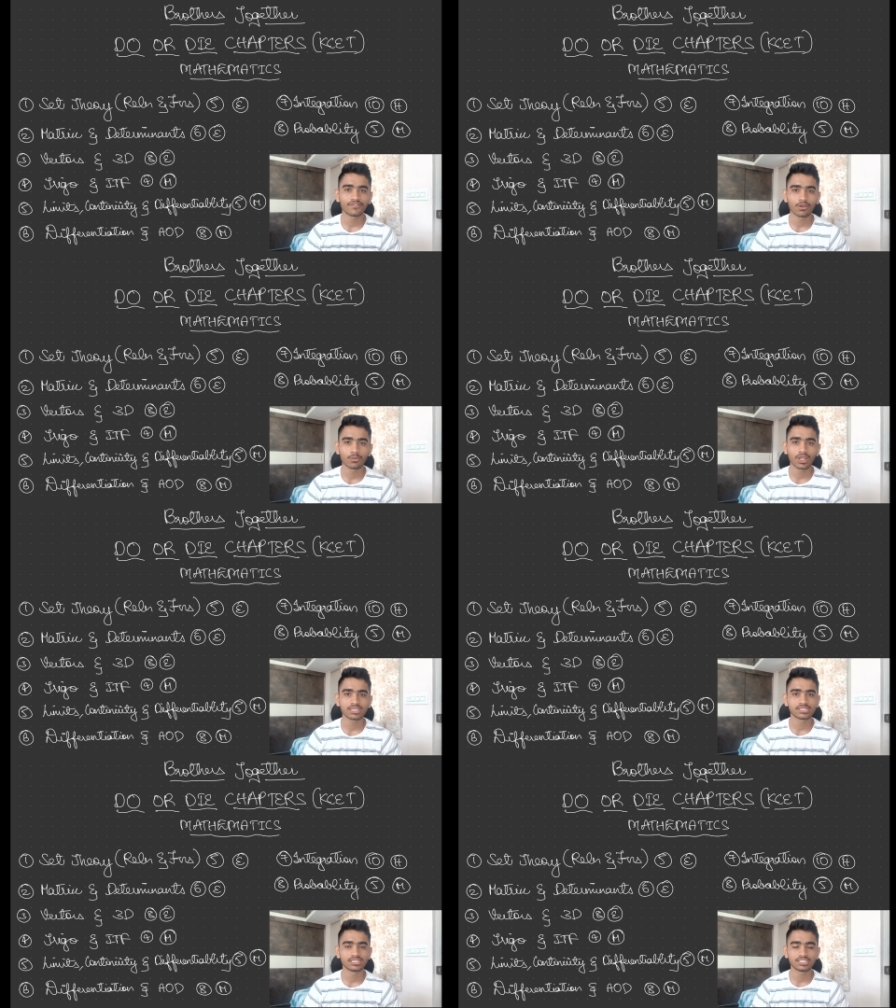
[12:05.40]
the
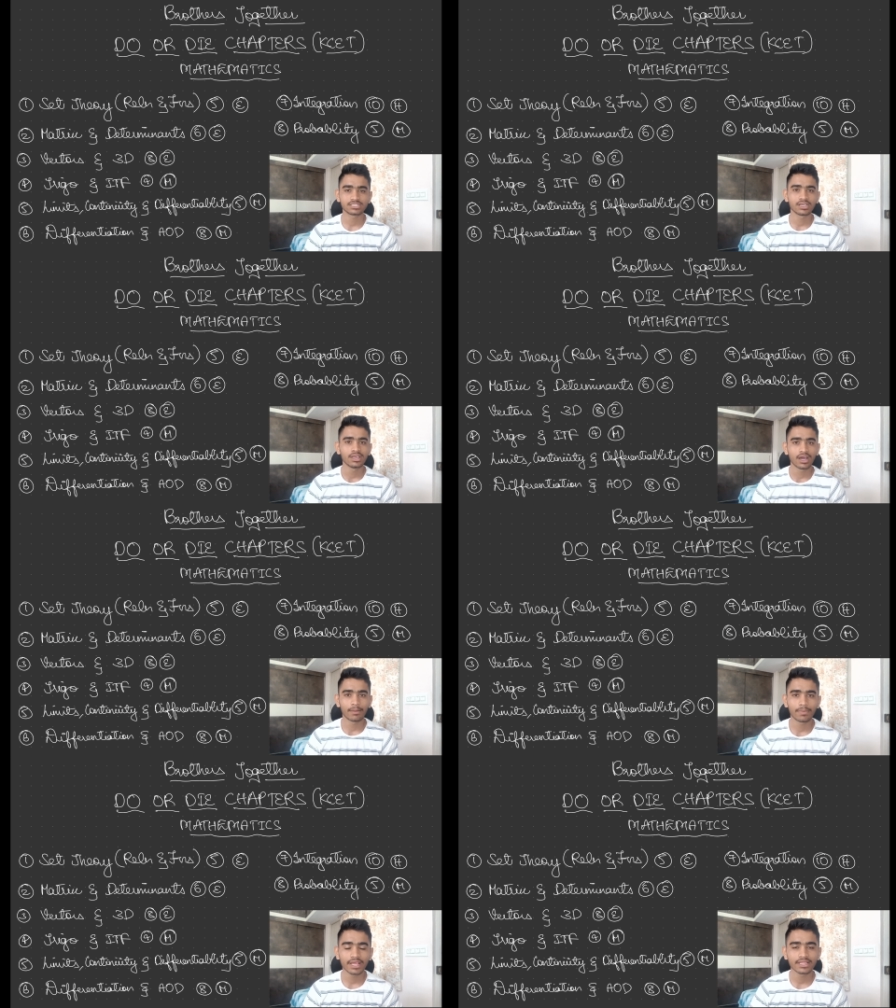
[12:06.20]
formulas and just
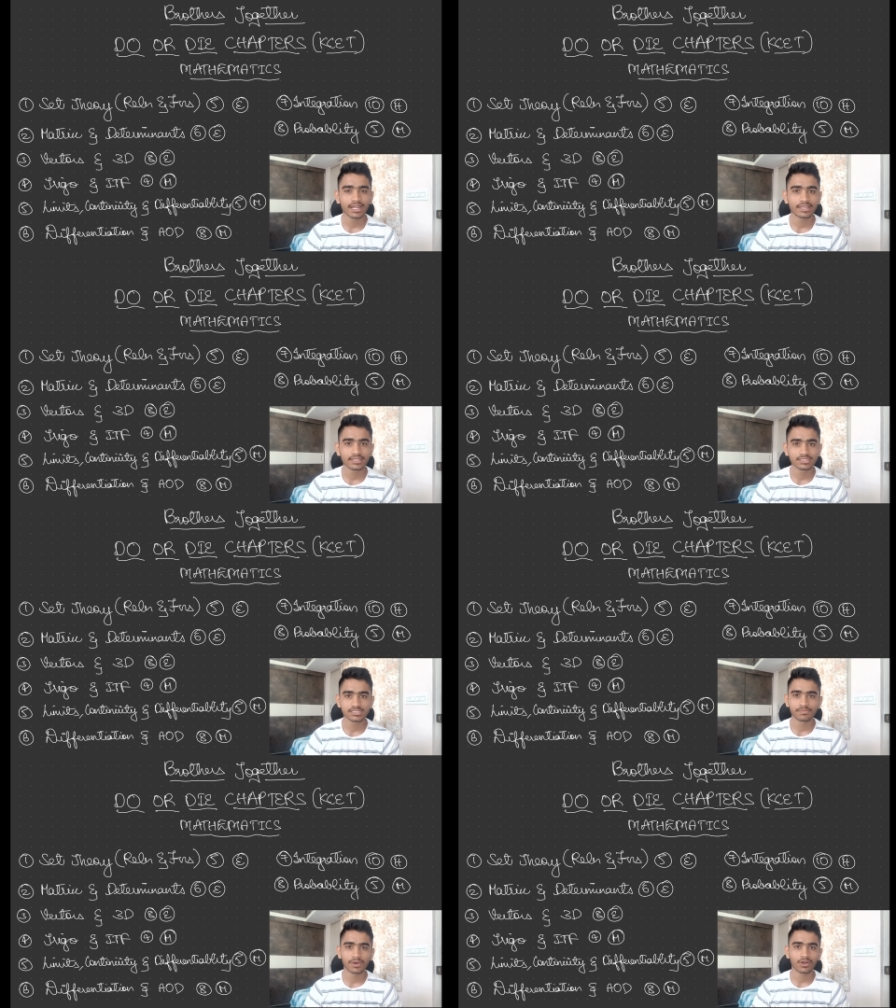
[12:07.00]
apply that in
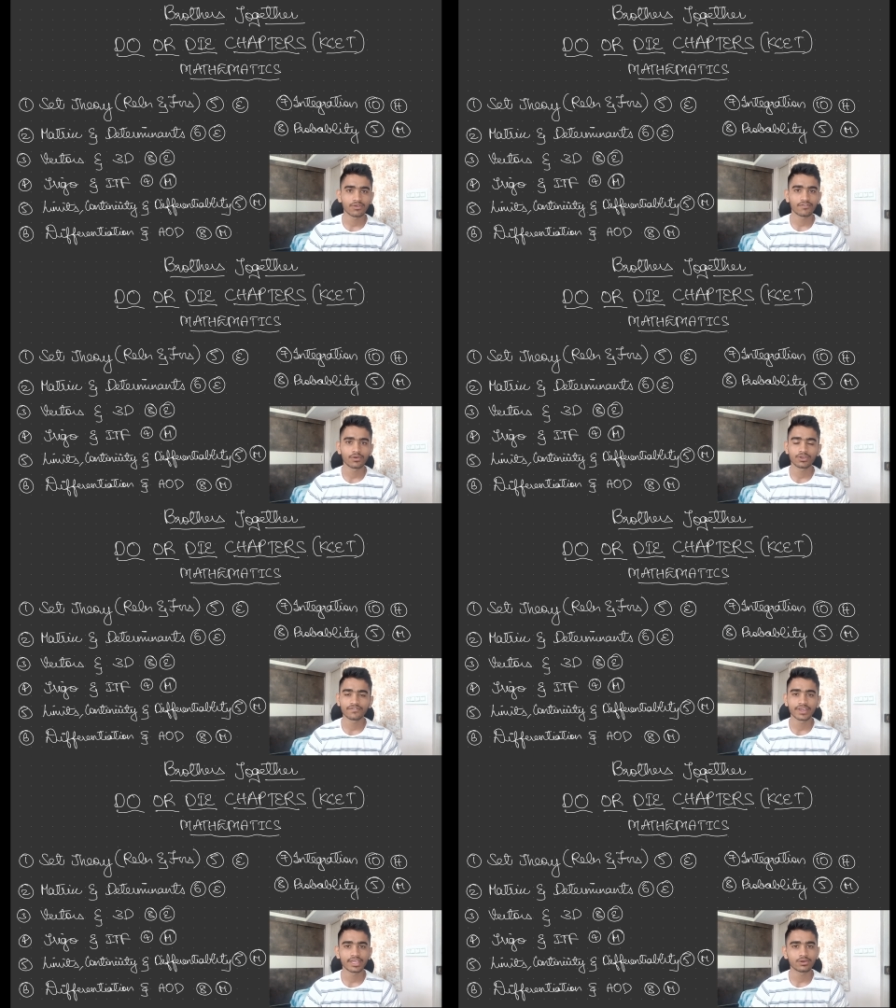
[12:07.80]
some around 4 to
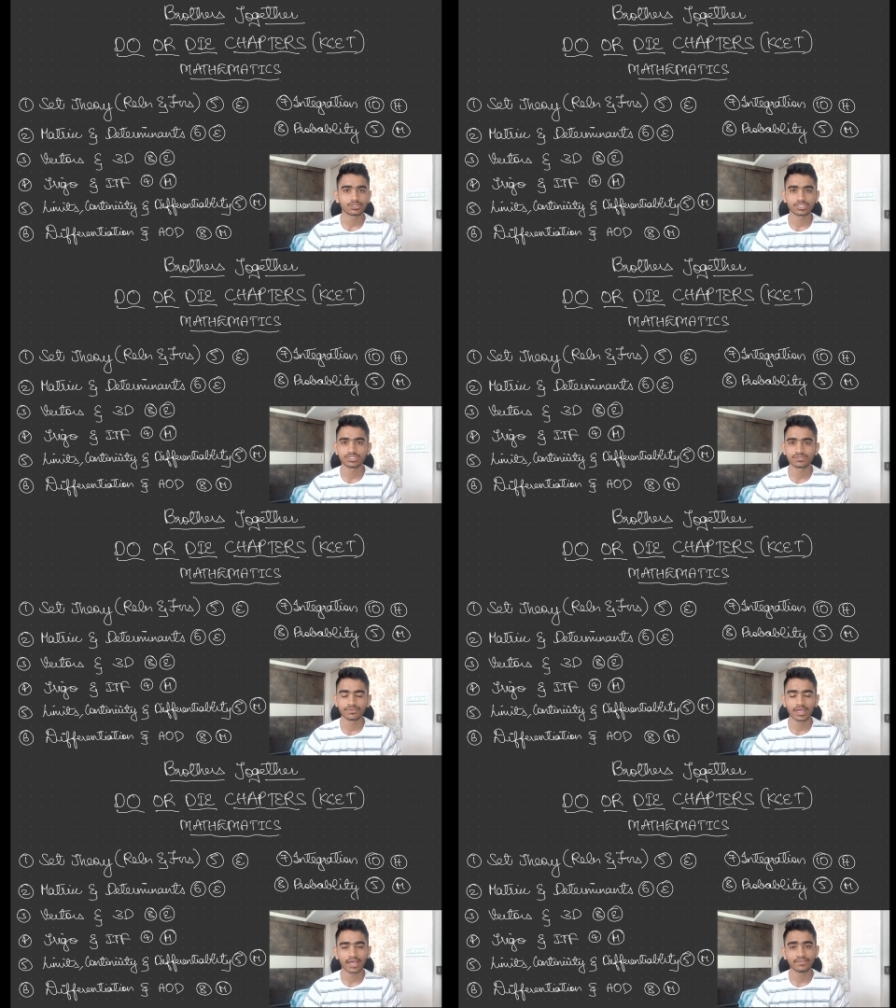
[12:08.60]
5 questions
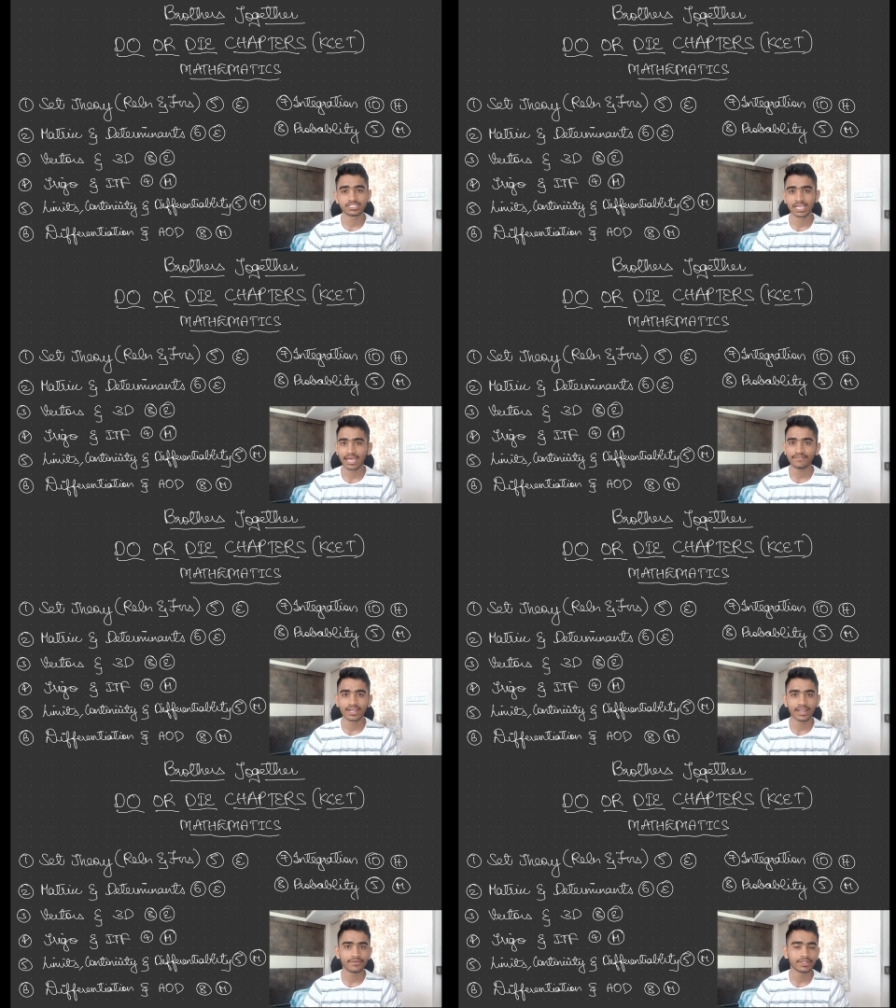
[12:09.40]
which have
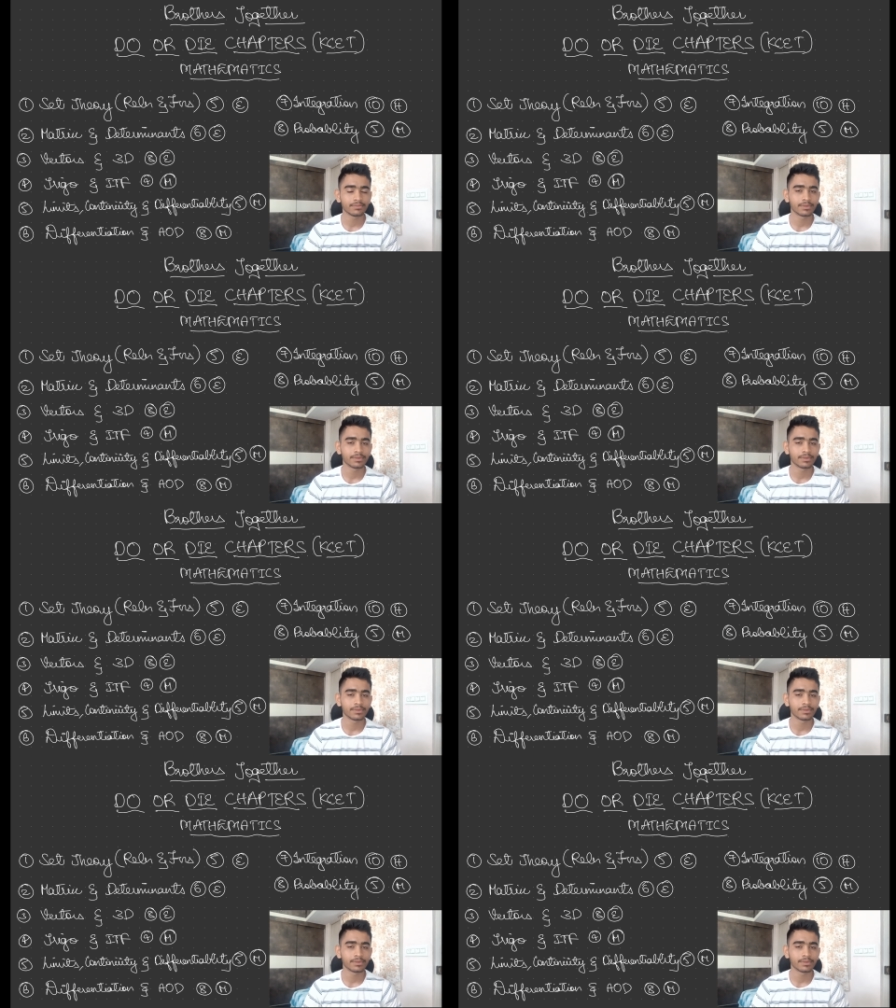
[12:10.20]
arrived in the